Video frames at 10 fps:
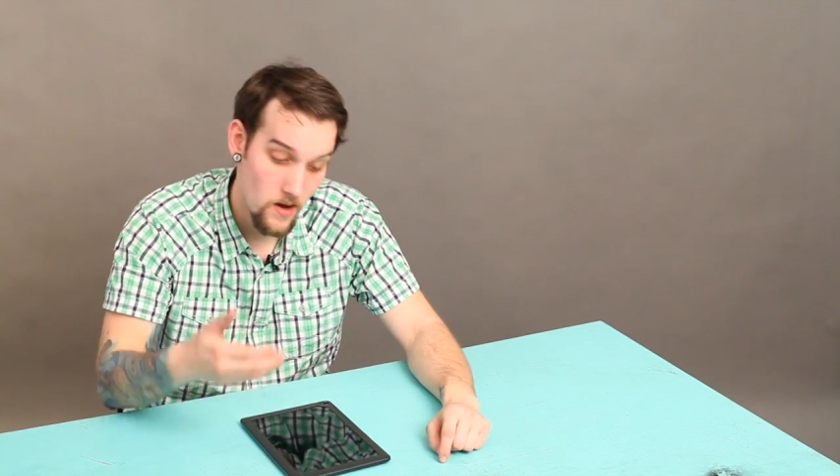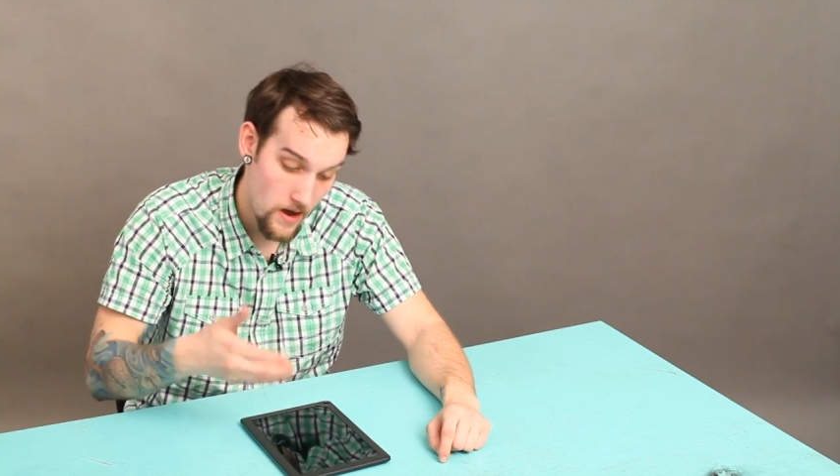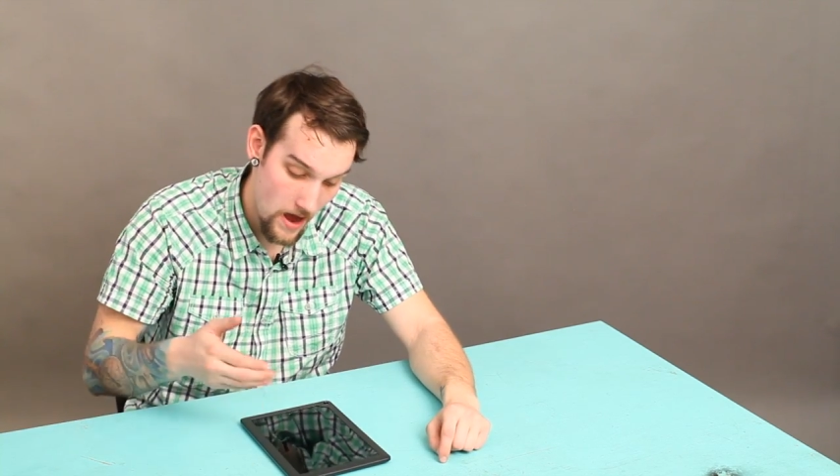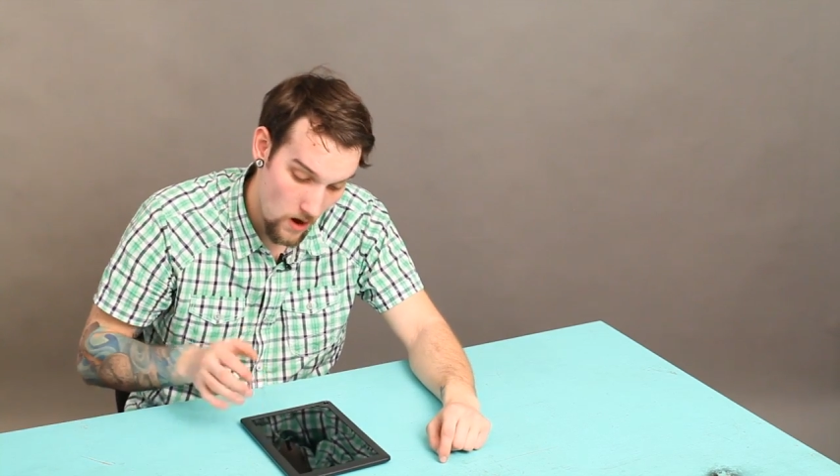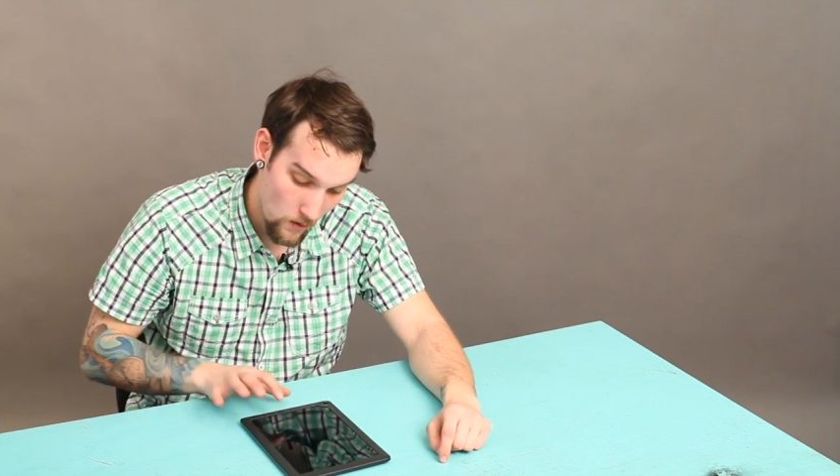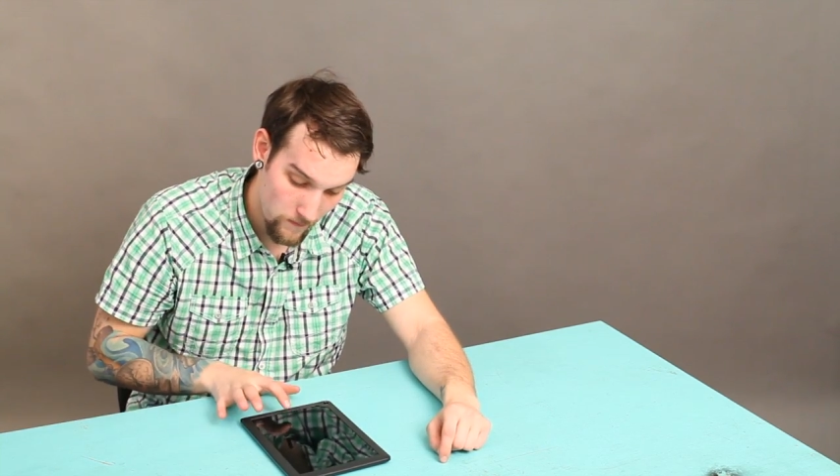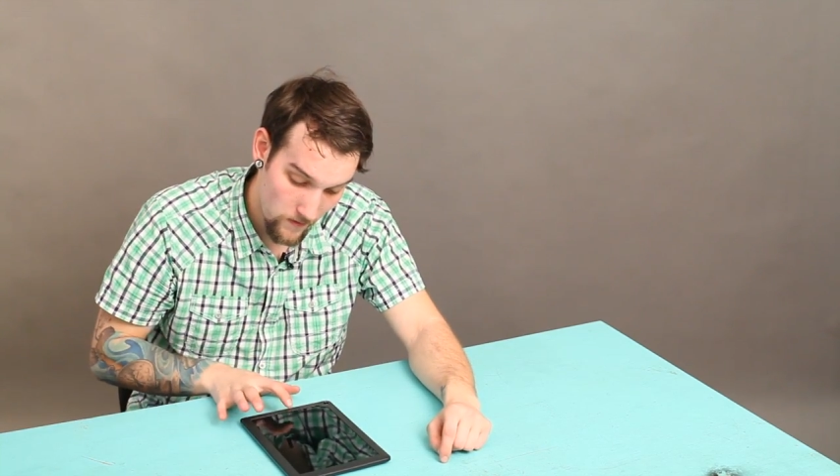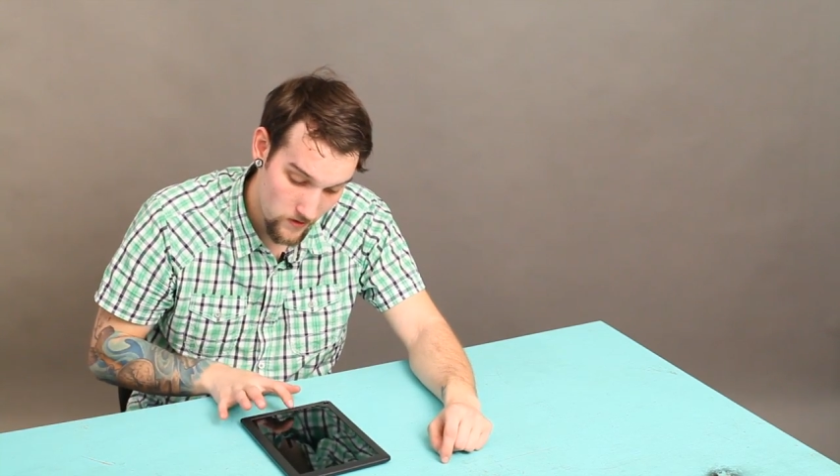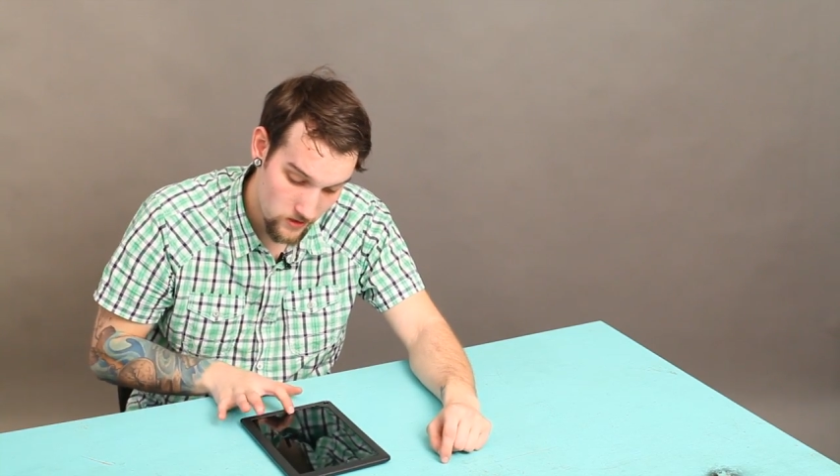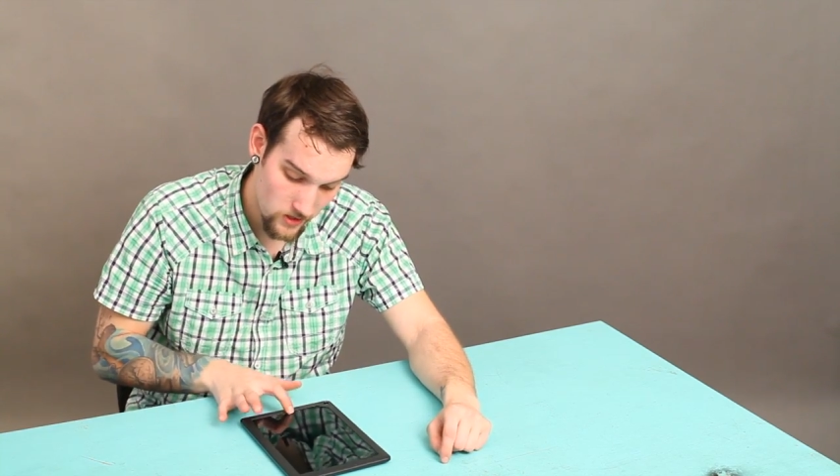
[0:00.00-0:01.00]
Now,
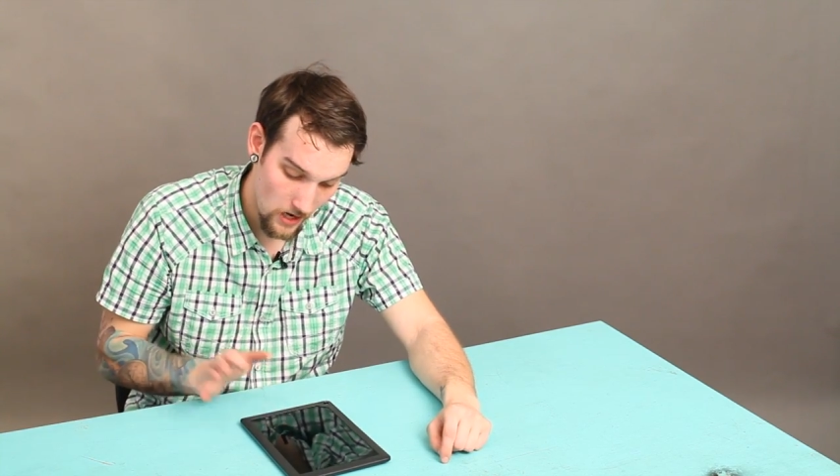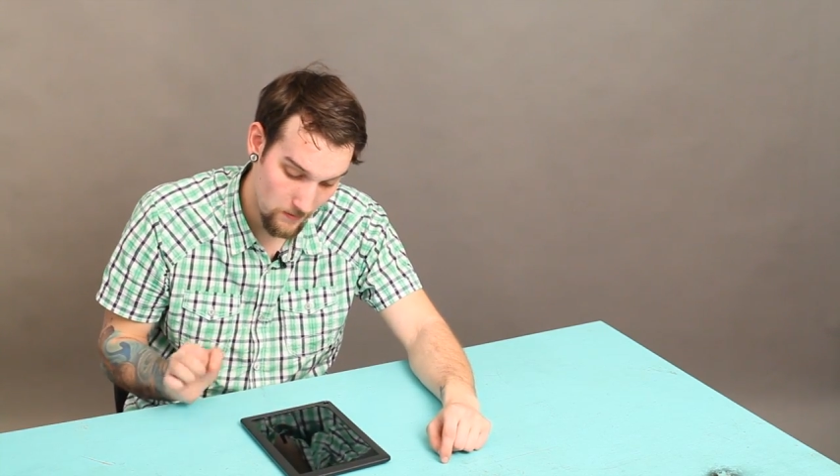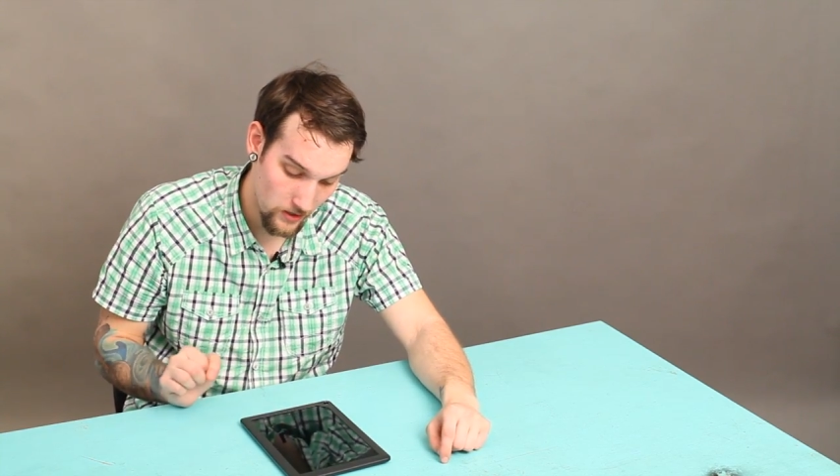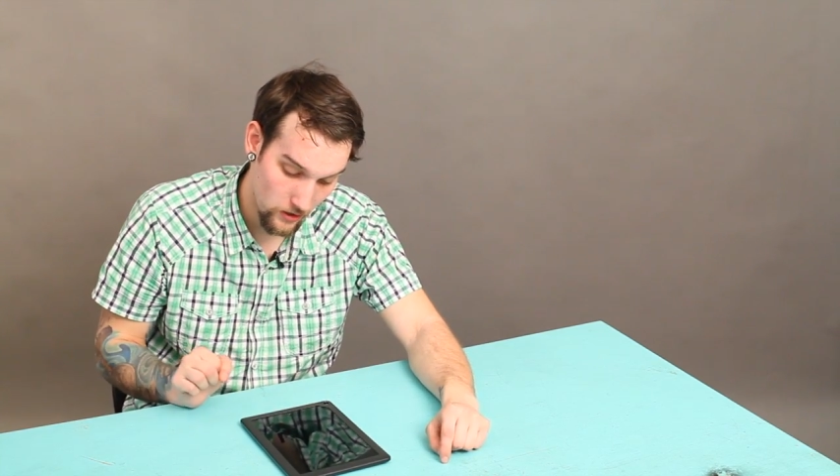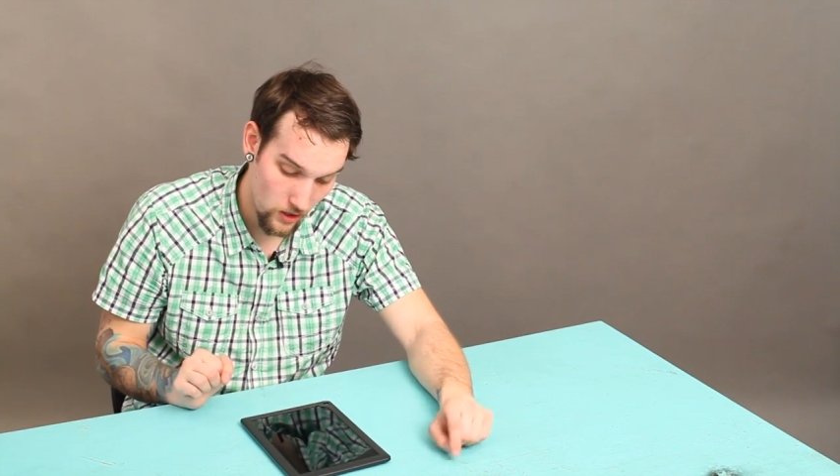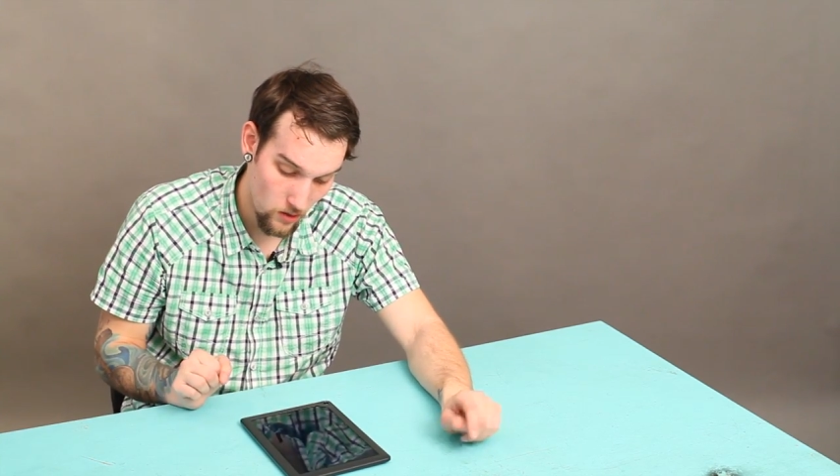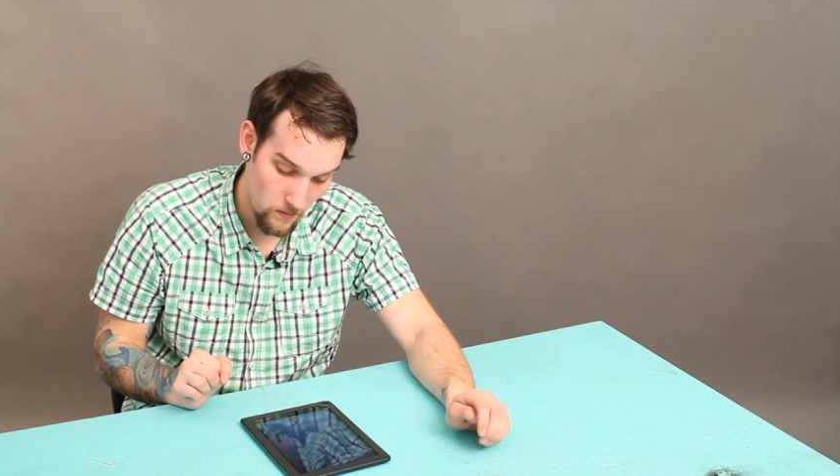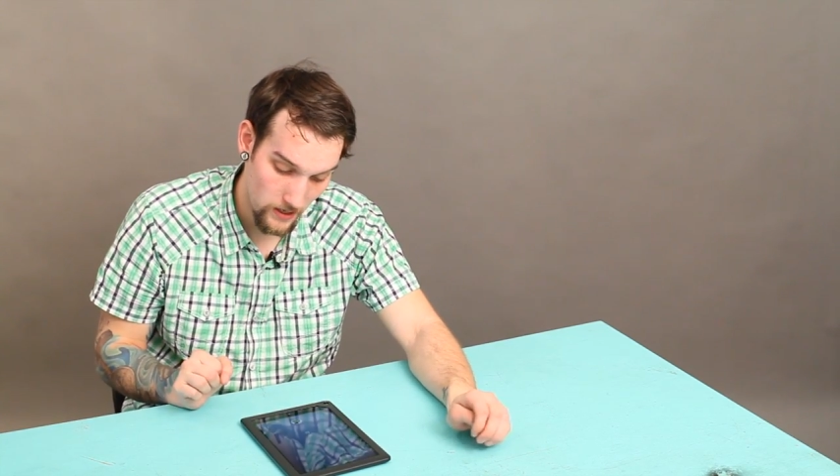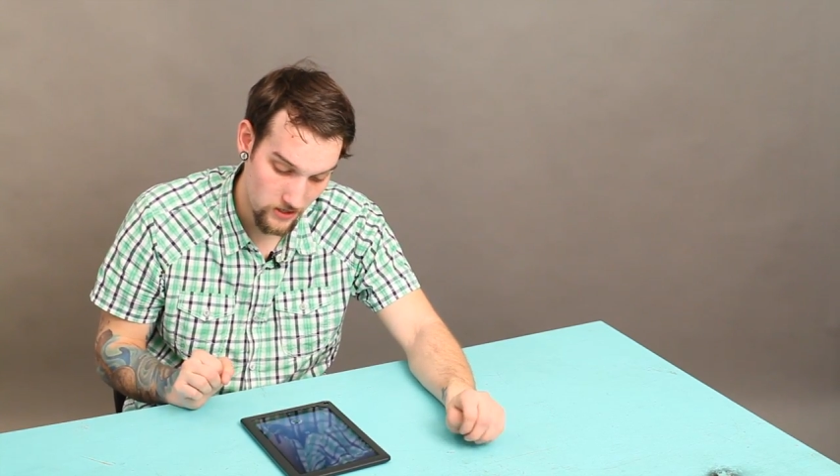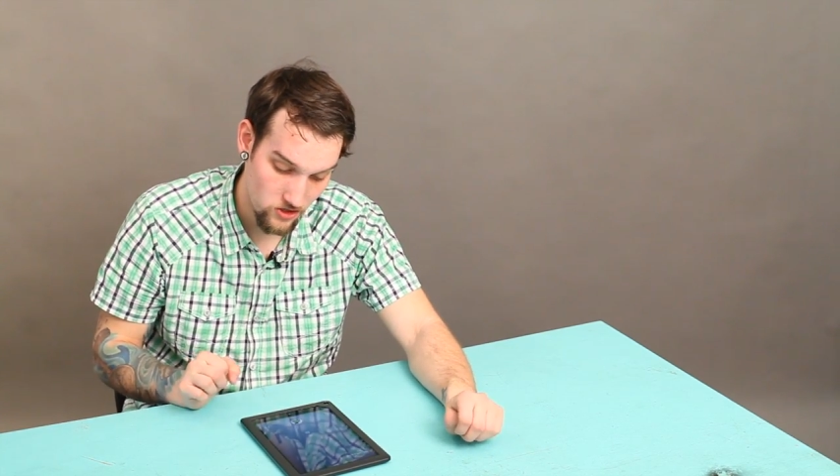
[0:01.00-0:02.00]
first I'm going to go
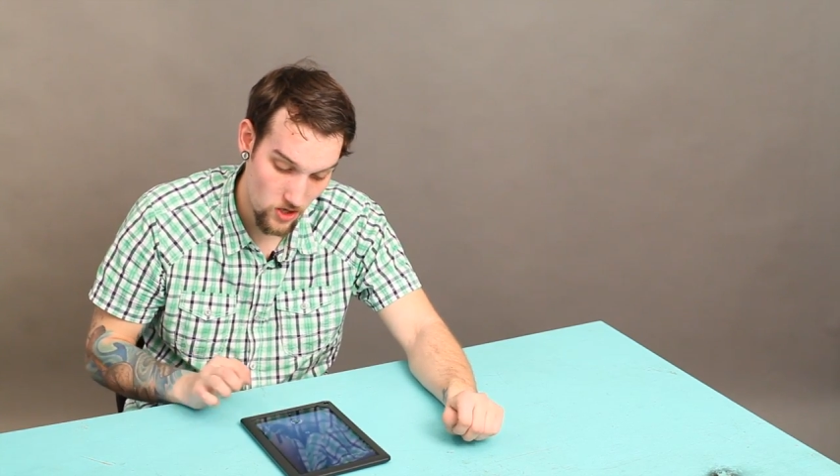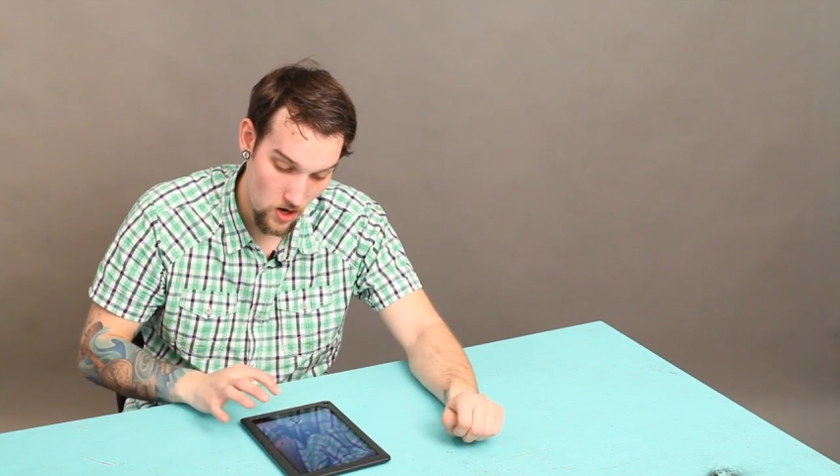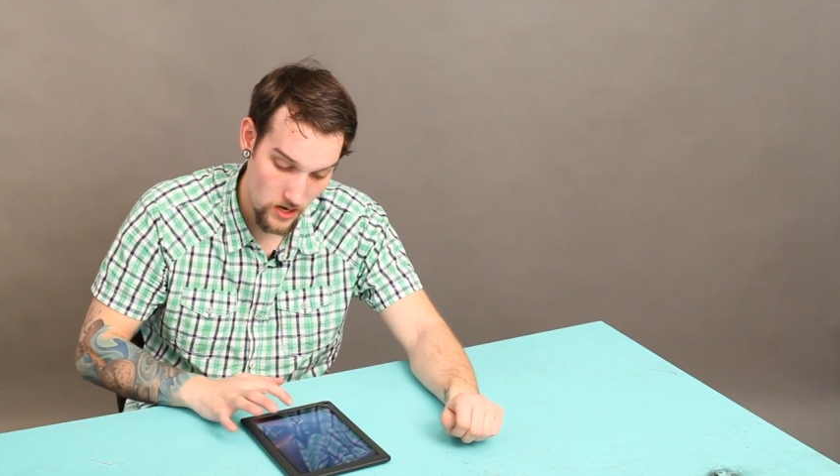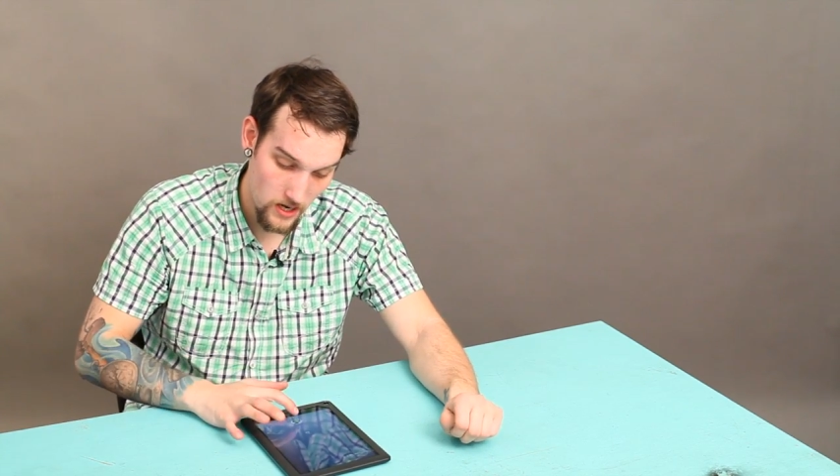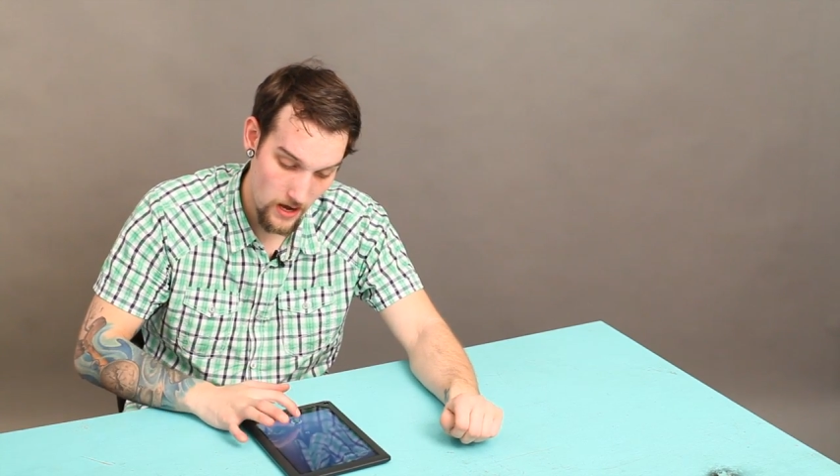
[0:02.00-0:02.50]
by starting